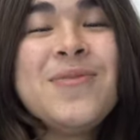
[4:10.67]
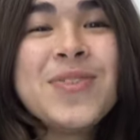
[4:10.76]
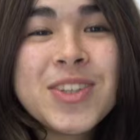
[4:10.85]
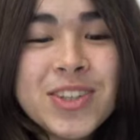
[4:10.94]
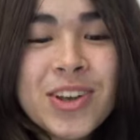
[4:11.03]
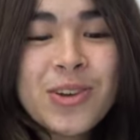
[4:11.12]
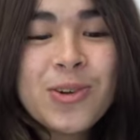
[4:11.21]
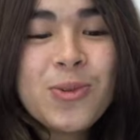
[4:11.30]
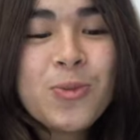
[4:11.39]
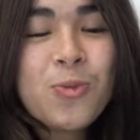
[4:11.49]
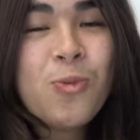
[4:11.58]

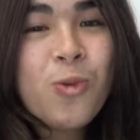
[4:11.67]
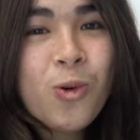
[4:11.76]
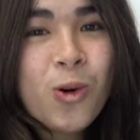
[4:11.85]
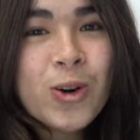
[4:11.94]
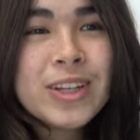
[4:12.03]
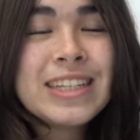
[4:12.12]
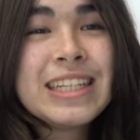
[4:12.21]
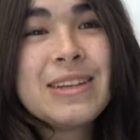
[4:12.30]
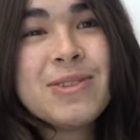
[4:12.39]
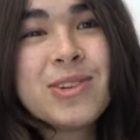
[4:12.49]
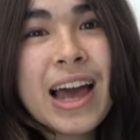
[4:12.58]
So what
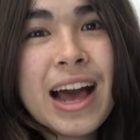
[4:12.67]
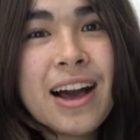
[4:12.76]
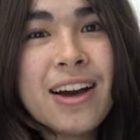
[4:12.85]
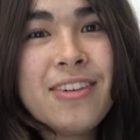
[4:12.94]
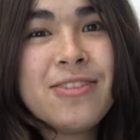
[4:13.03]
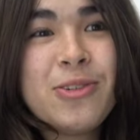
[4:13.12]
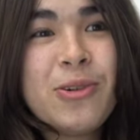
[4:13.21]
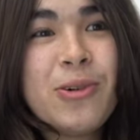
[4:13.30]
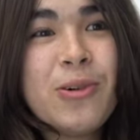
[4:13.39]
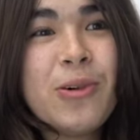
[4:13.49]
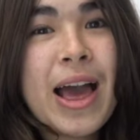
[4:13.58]
tips do I have
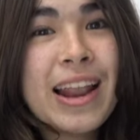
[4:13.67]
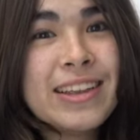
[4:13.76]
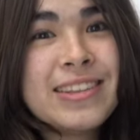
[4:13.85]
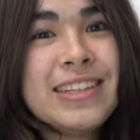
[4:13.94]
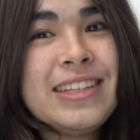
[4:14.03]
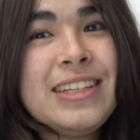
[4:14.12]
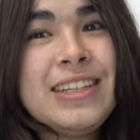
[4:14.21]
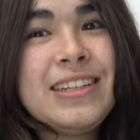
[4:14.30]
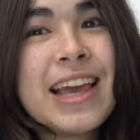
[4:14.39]
for LSE